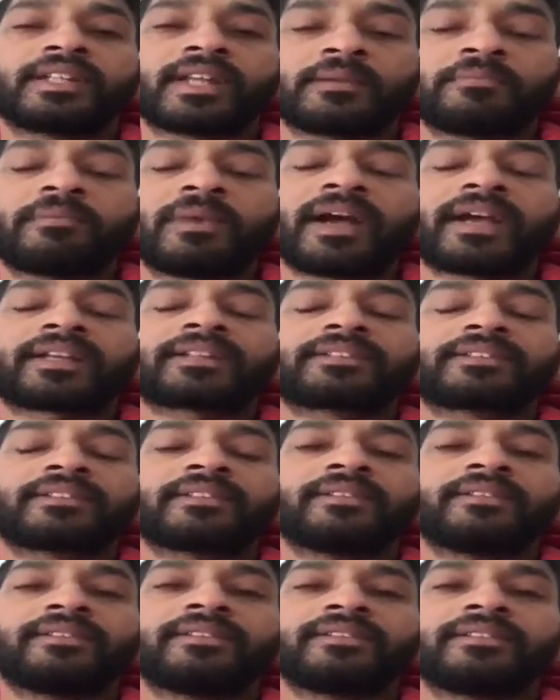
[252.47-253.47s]
they are back
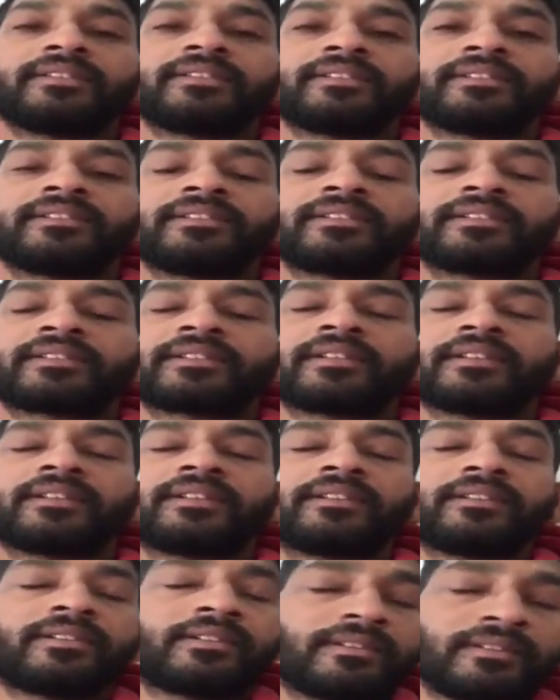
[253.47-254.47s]
soon.
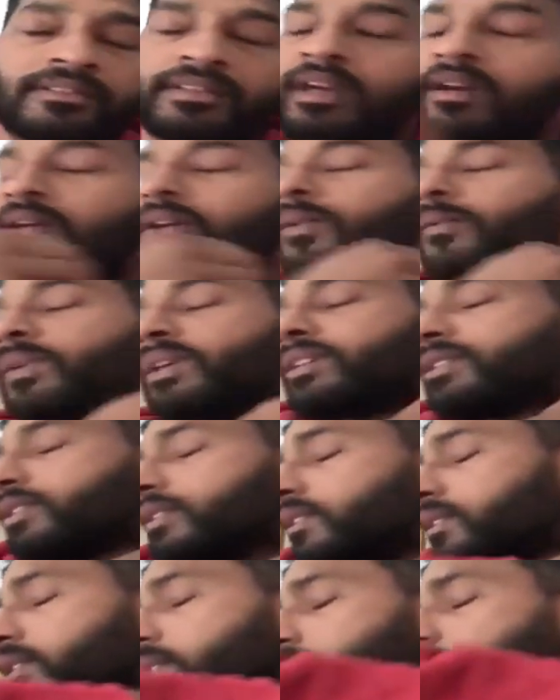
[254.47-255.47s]
So I
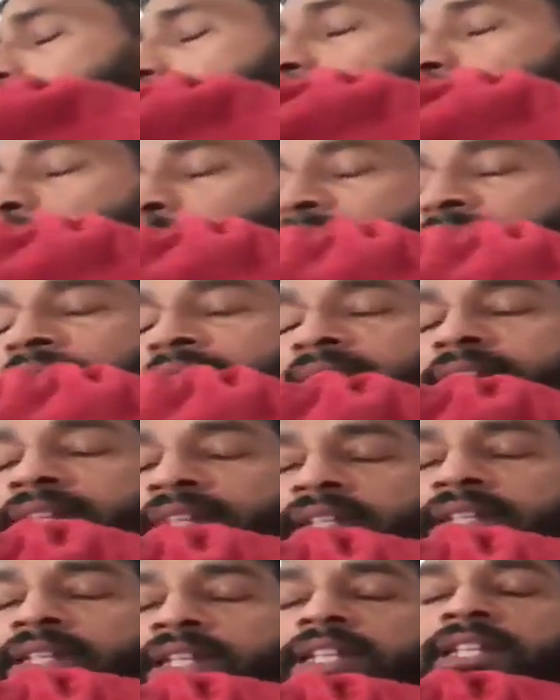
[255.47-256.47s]
always wait
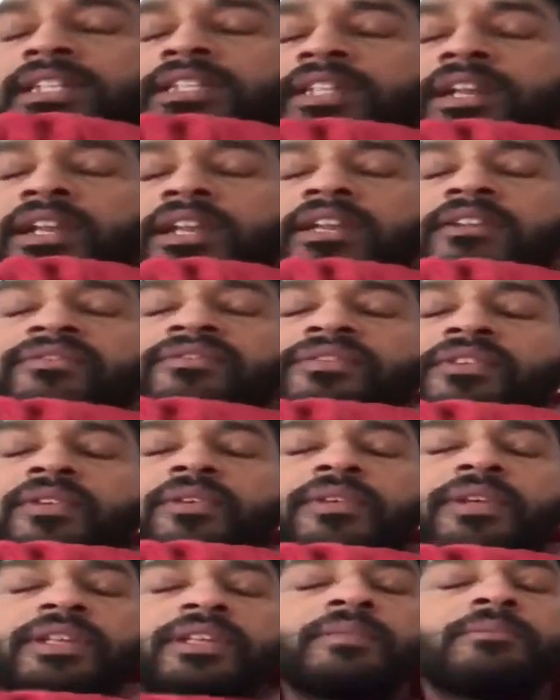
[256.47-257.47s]
till
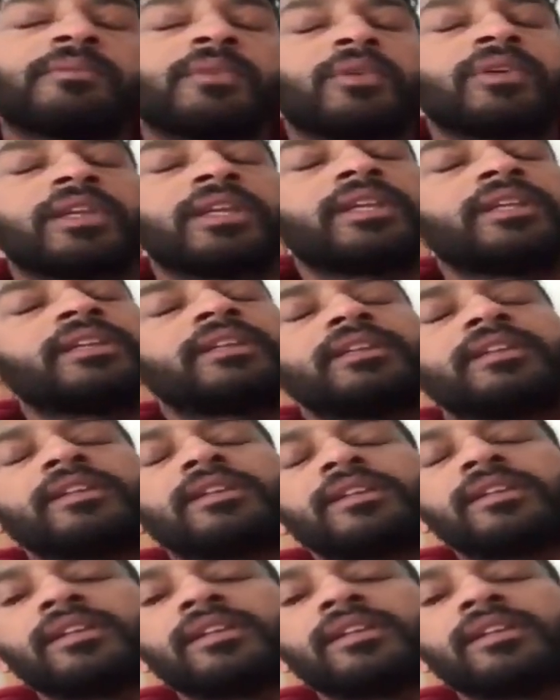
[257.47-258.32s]
3-4 in the morning,